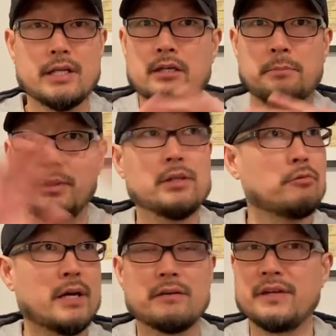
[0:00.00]
They
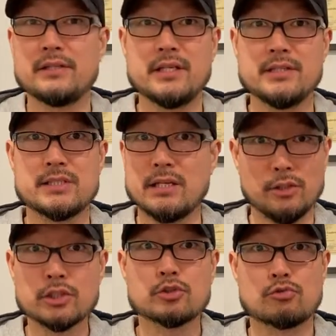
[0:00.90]
completely renovated the inside. It
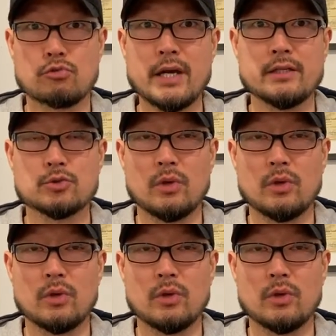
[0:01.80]
looks great.